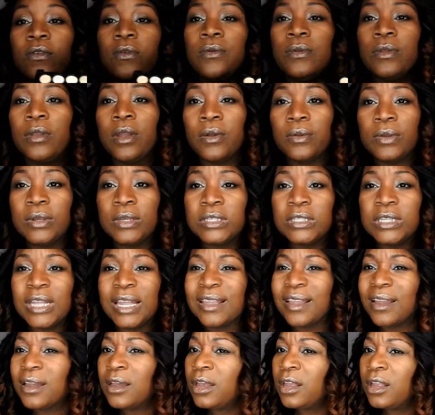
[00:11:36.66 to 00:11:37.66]
noticed that
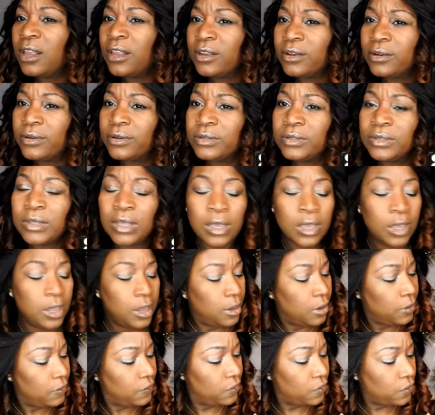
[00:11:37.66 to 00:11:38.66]
the colors
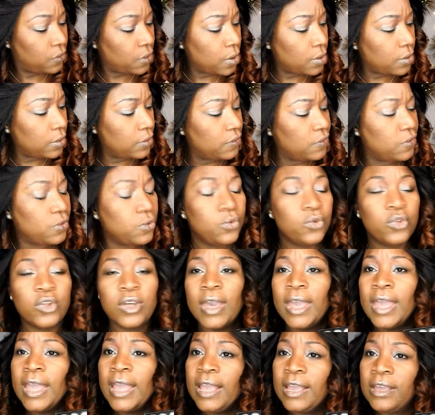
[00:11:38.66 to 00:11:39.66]
started to
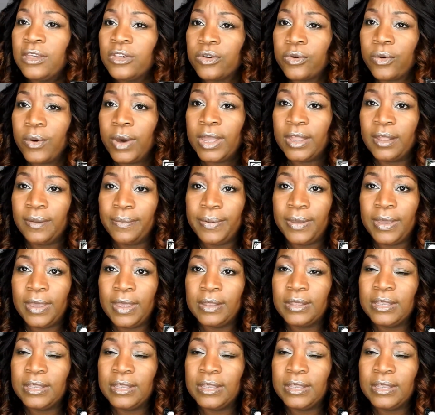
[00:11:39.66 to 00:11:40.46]
change quite a bit.